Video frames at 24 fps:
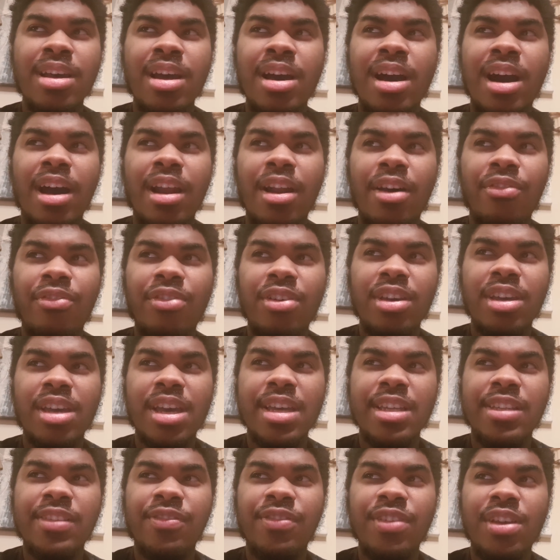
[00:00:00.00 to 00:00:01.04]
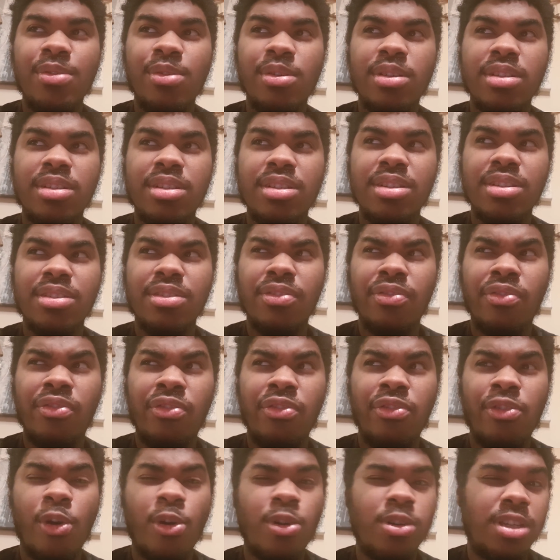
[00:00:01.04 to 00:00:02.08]
and I think his fee was
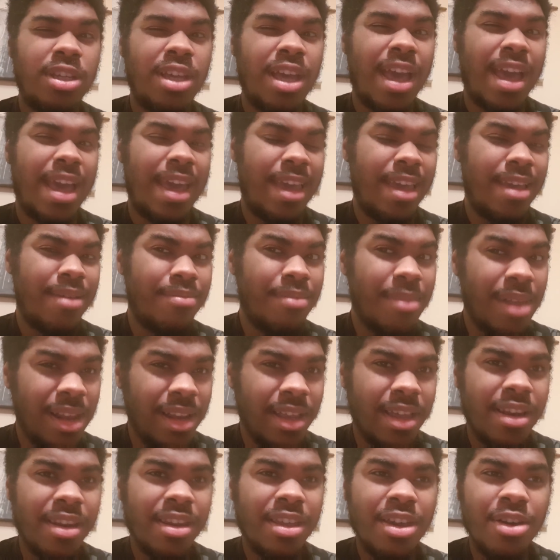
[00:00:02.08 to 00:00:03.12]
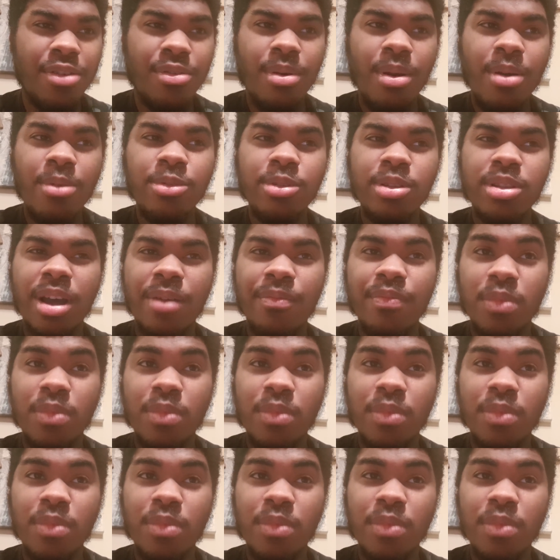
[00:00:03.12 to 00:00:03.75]
38 million euros.